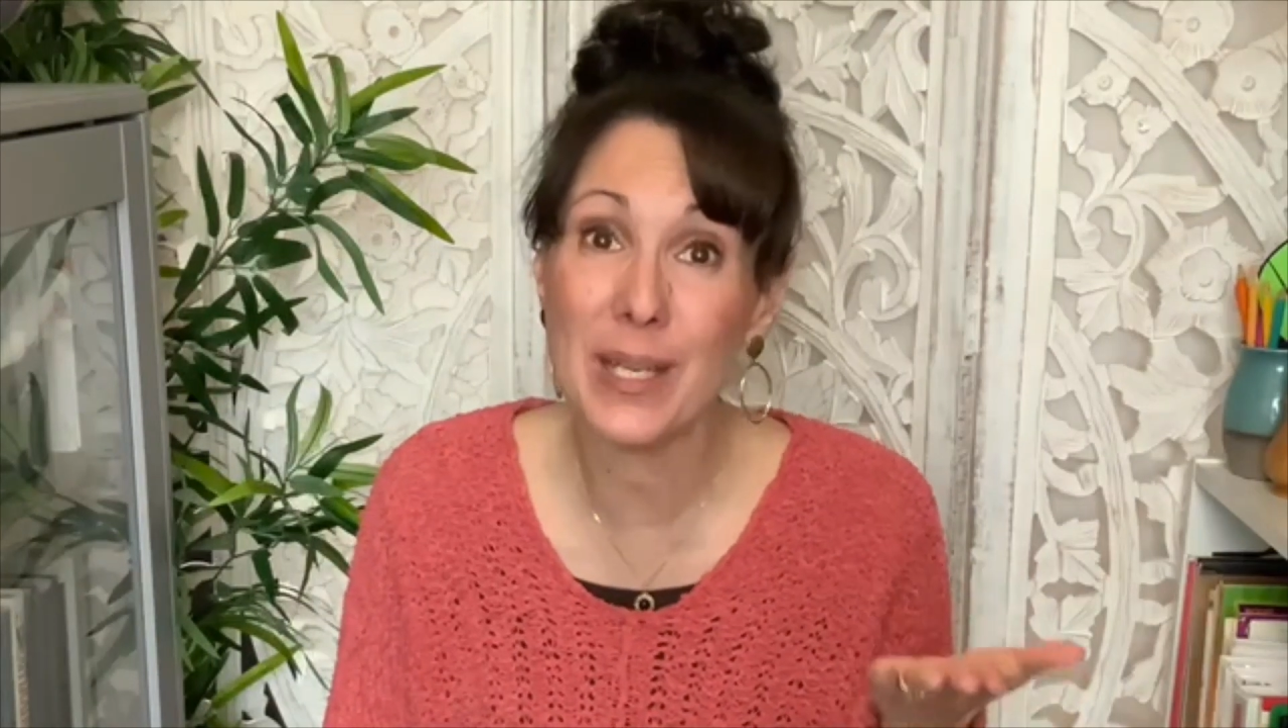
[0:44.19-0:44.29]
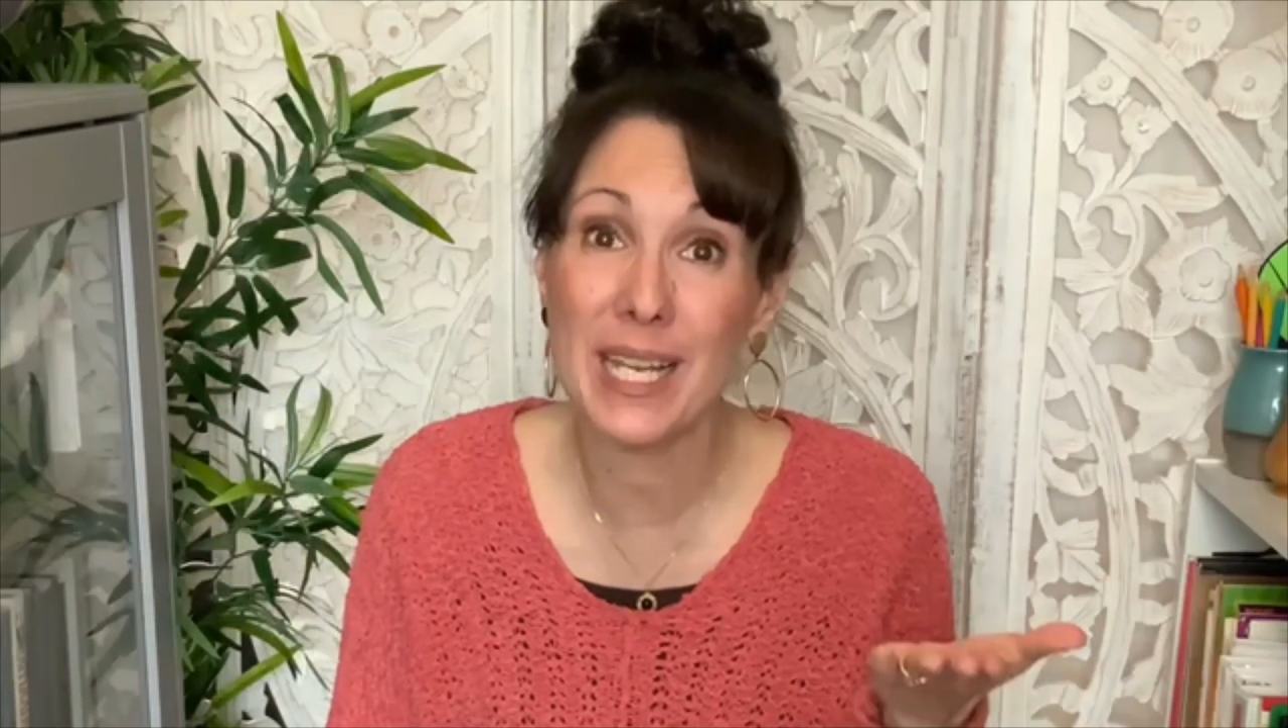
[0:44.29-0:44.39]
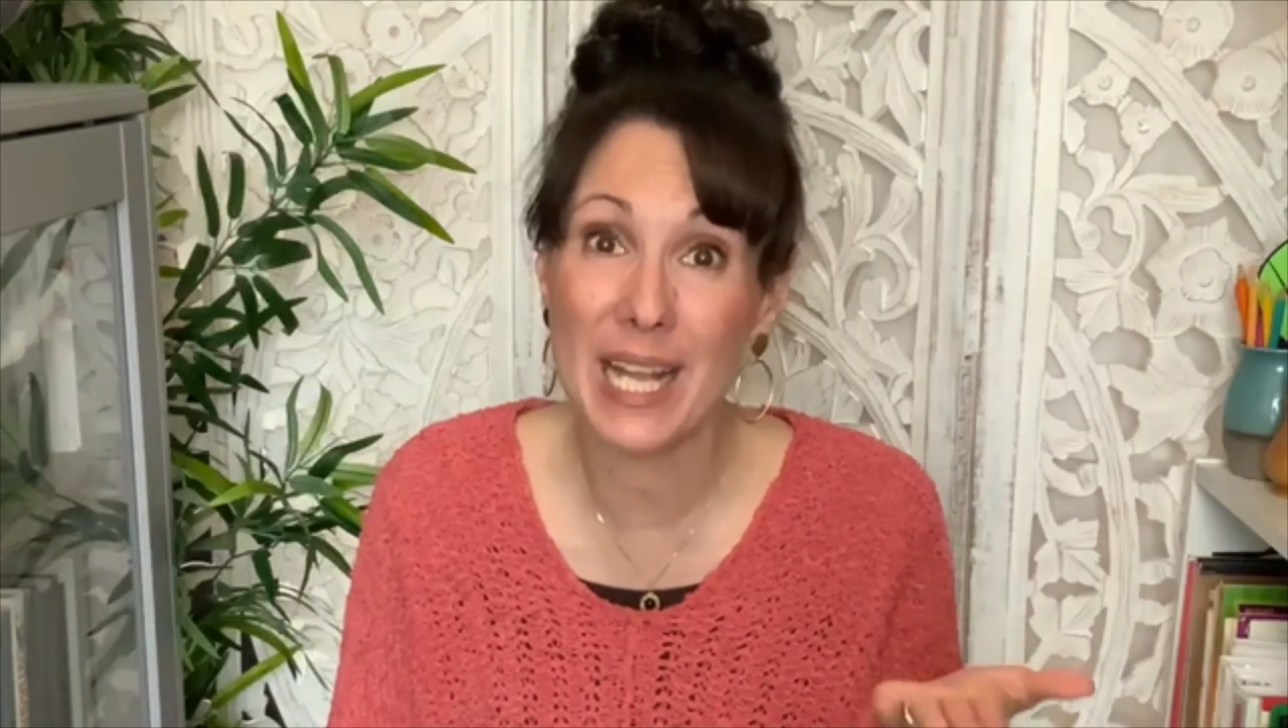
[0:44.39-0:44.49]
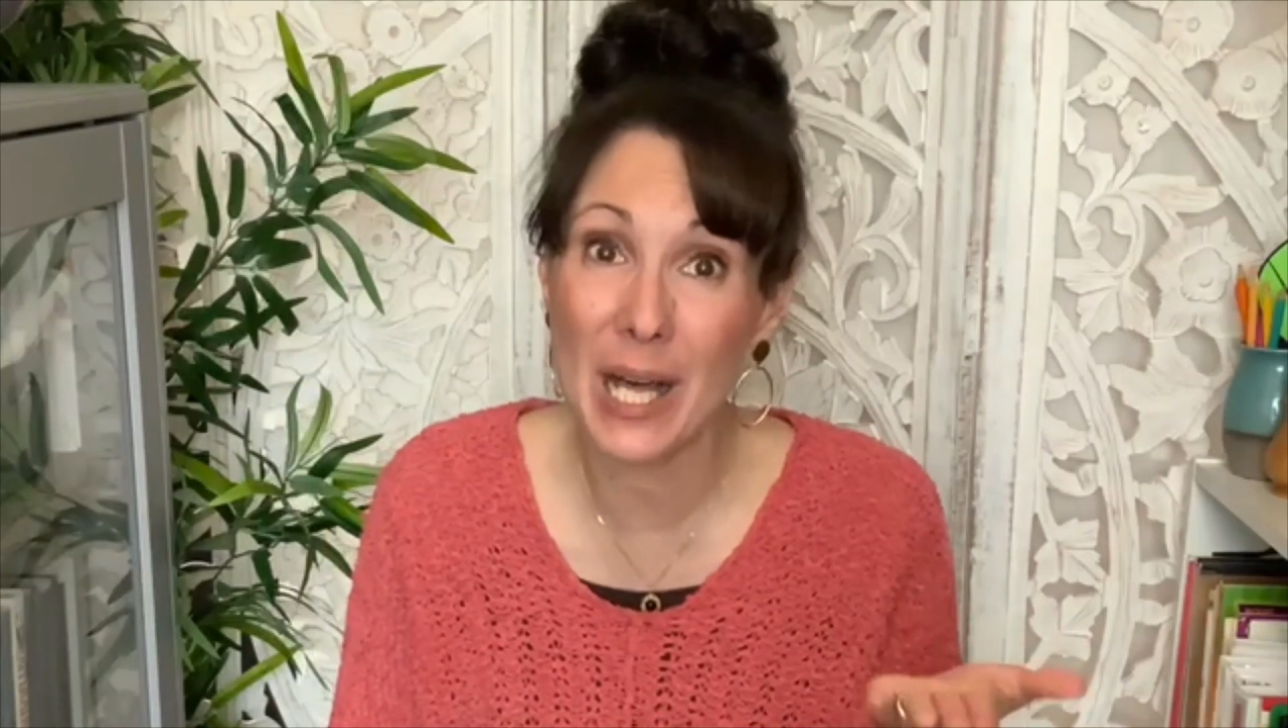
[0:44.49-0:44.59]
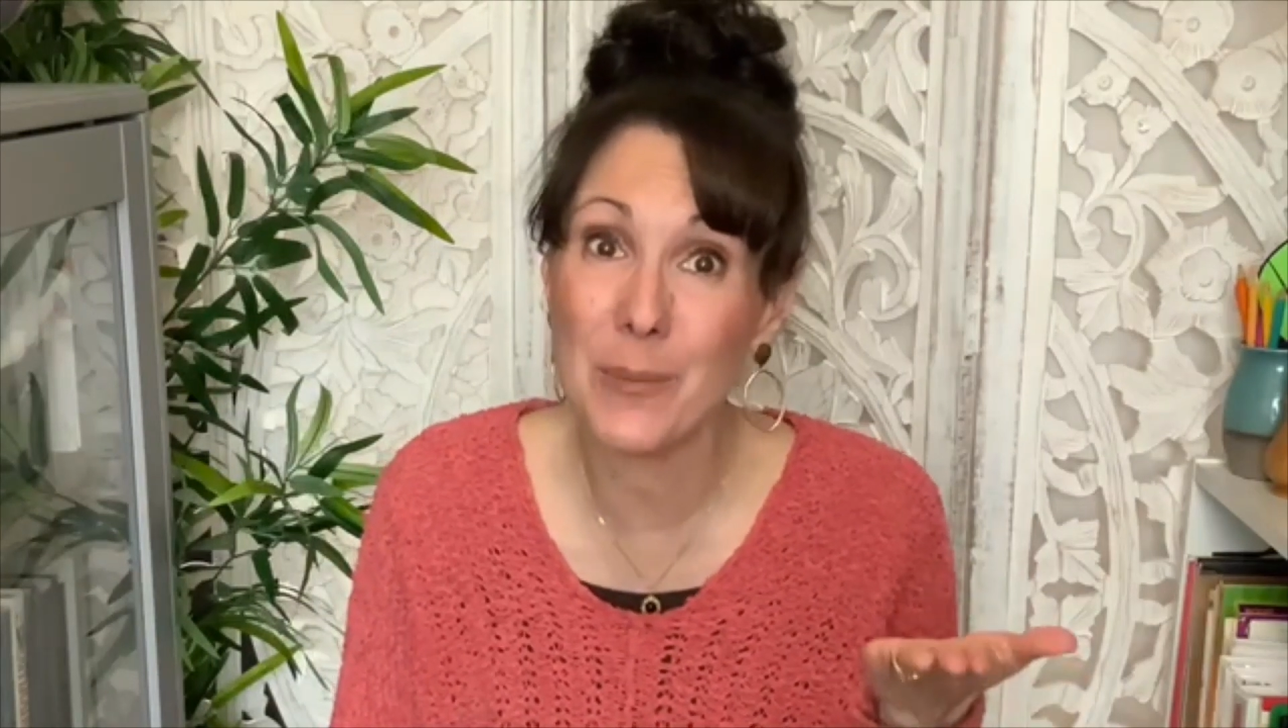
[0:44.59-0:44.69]

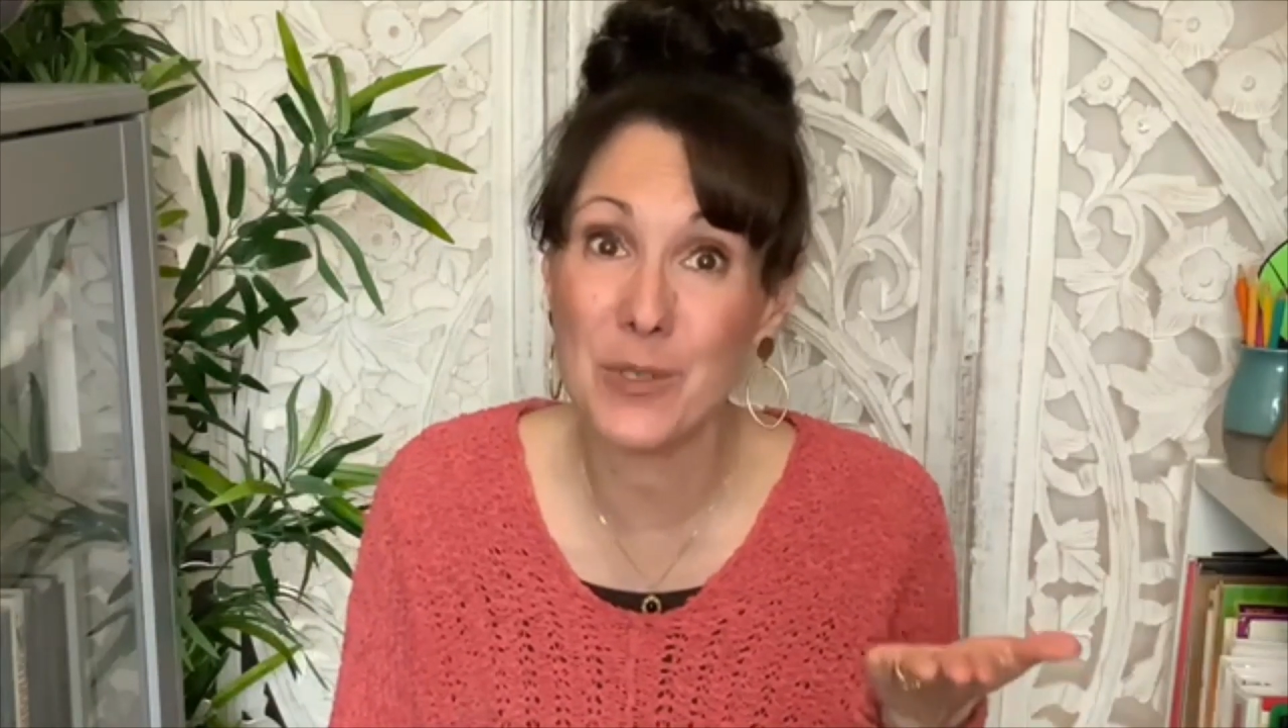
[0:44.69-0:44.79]
can help